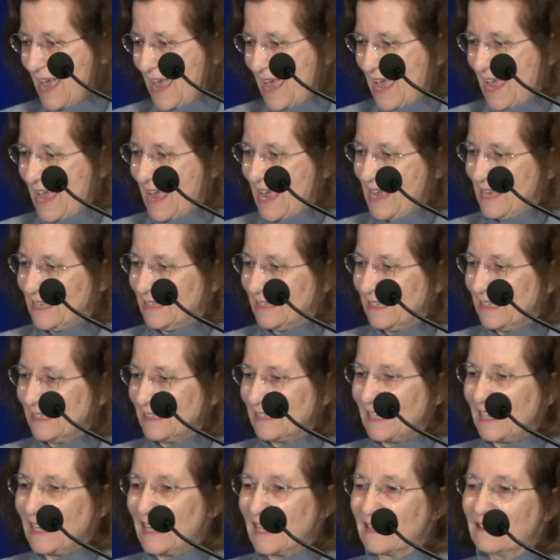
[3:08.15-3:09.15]

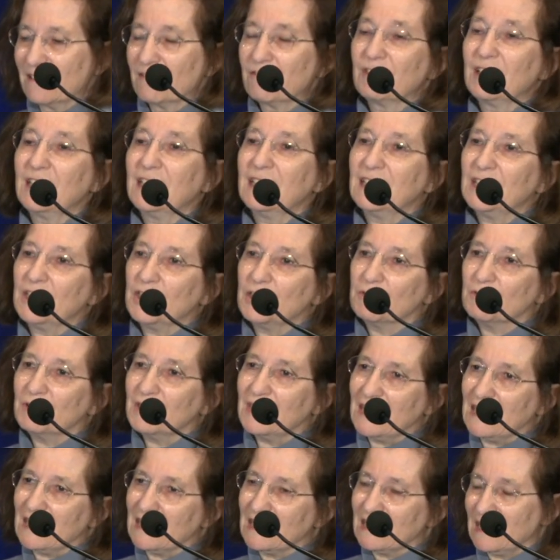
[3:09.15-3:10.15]
and they are really
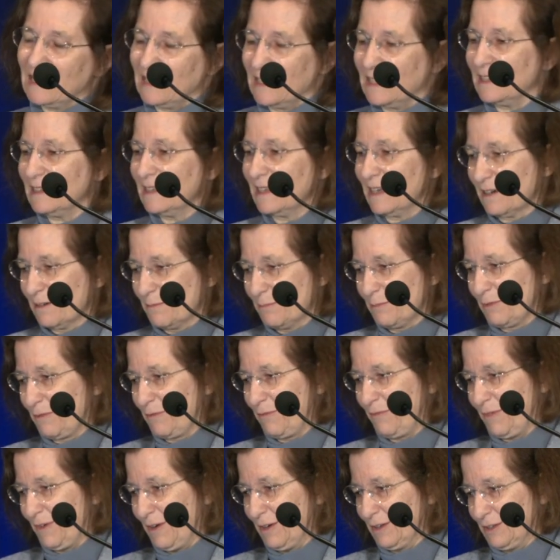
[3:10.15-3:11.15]
unique in their
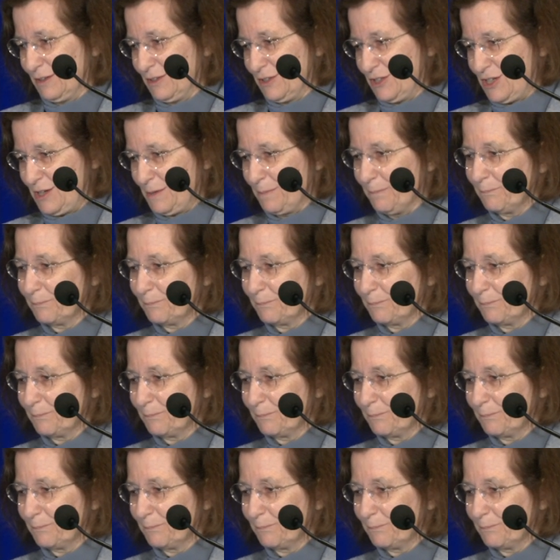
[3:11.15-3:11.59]
morphology.